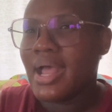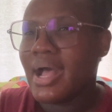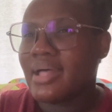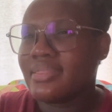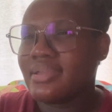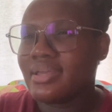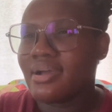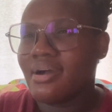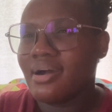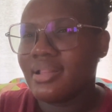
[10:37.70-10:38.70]
I think they
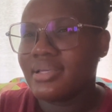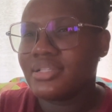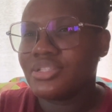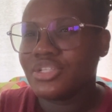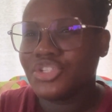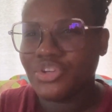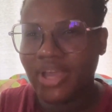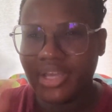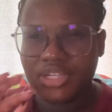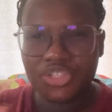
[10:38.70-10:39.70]
call it the
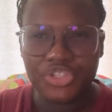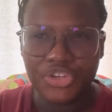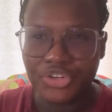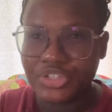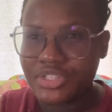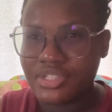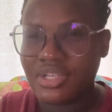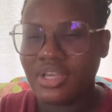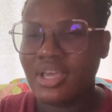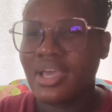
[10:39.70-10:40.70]
triage nurse.
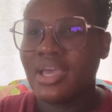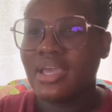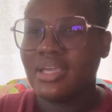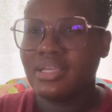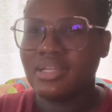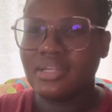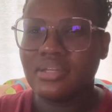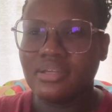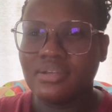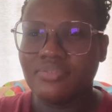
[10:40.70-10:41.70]
He did
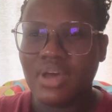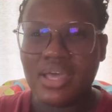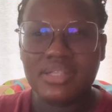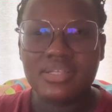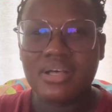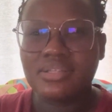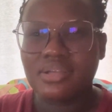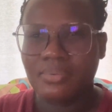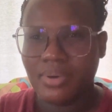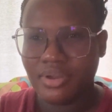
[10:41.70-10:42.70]
the vitals
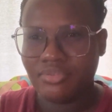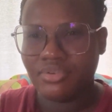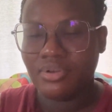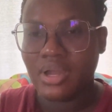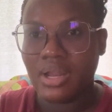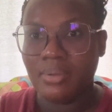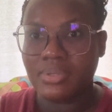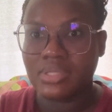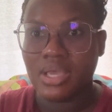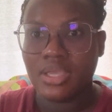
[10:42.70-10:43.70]
and whatever, and I
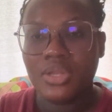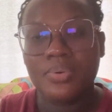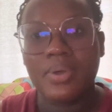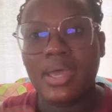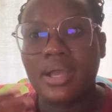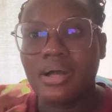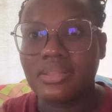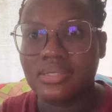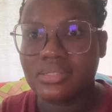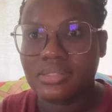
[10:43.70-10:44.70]
was like, I got
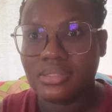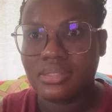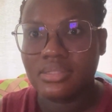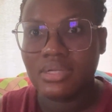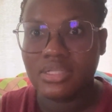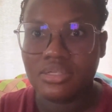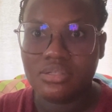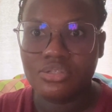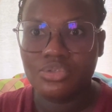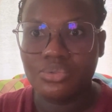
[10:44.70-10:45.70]
this letter
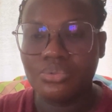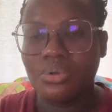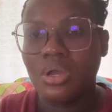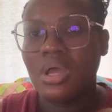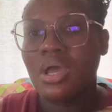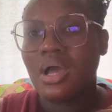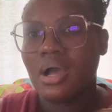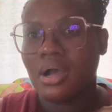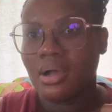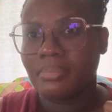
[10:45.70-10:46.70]
to do,
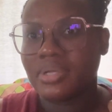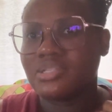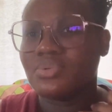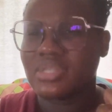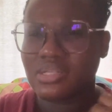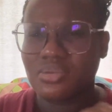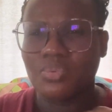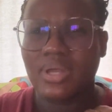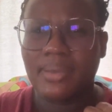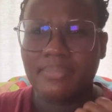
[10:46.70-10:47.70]
because he was asking
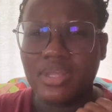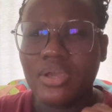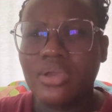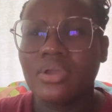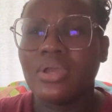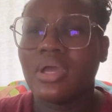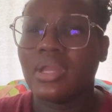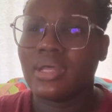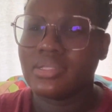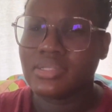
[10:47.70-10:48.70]
why I'm there,
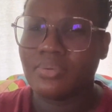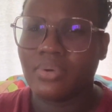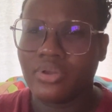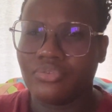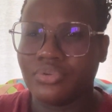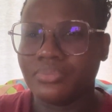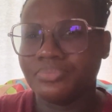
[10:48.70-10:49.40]
and I said whatever.